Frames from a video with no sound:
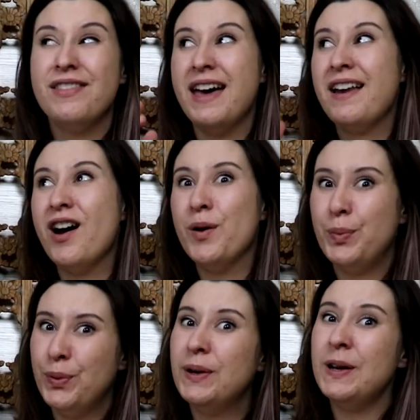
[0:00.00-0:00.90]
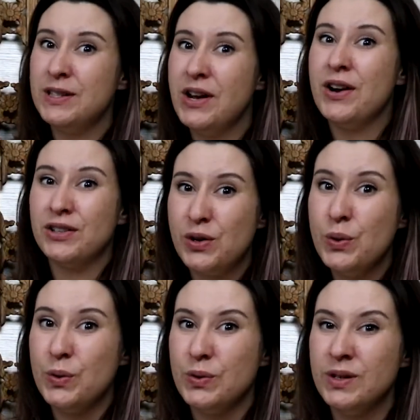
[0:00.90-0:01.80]
that are pretty darn
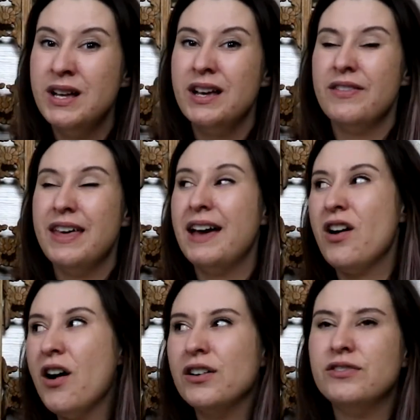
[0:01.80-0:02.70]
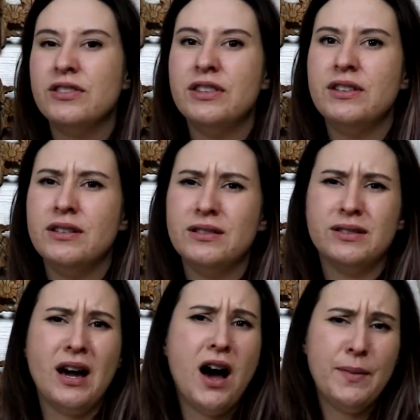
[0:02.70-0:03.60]
cool, that aren't
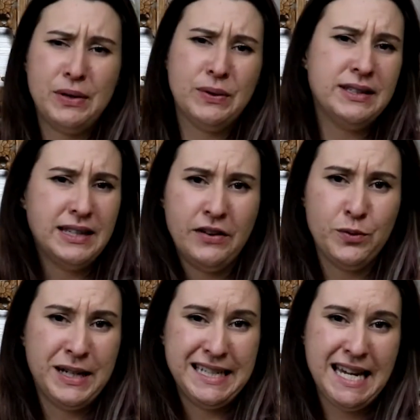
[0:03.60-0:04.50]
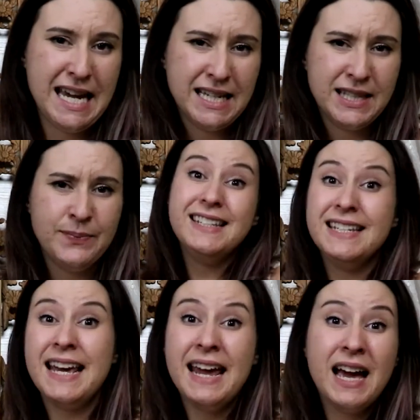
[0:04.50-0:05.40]
the common ones that everybody takes.
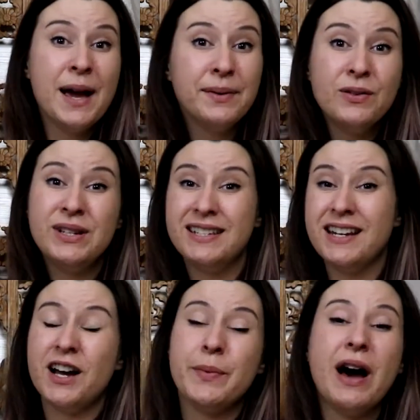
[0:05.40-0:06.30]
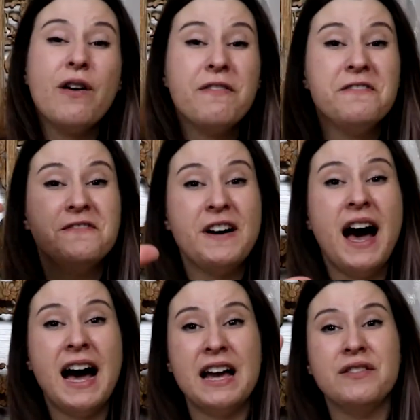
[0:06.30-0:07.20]
Today, I'm going to talk about
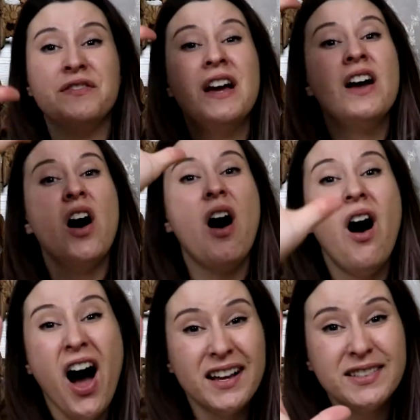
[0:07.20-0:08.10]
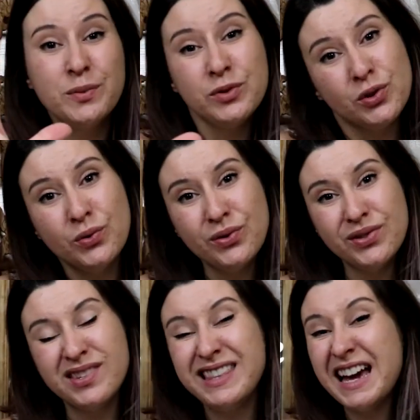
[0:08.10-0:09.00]
five awesome
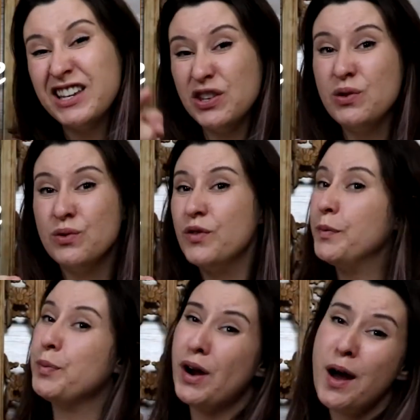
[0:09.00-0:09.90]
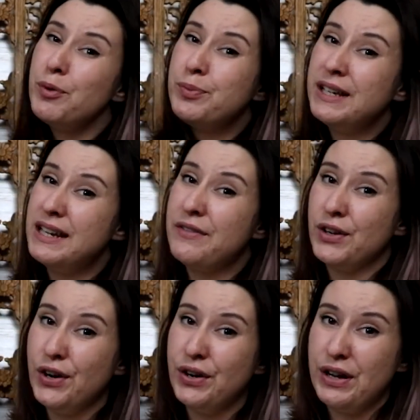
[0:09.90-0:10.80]
tools that you've probably
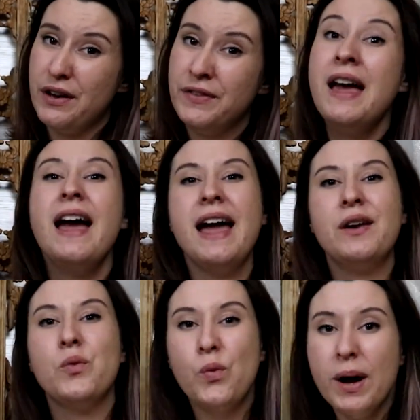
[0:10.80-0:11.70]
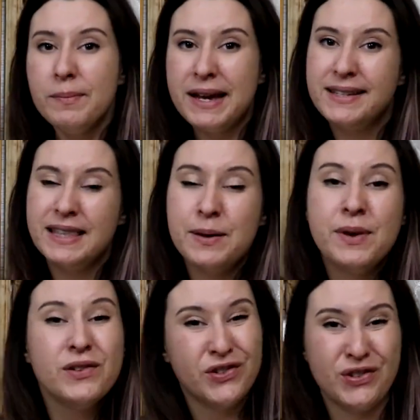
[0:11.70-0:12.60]
never heard of and what makes
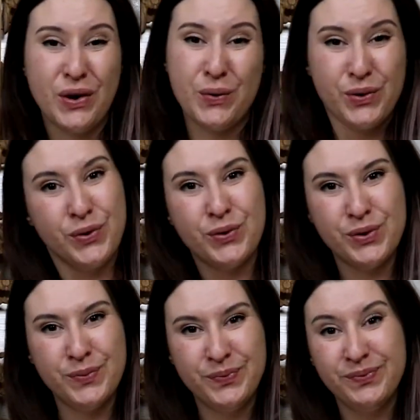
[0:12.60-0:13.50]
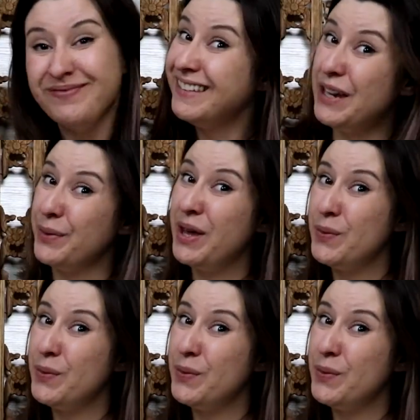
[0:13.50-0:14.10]
them so cool. Here we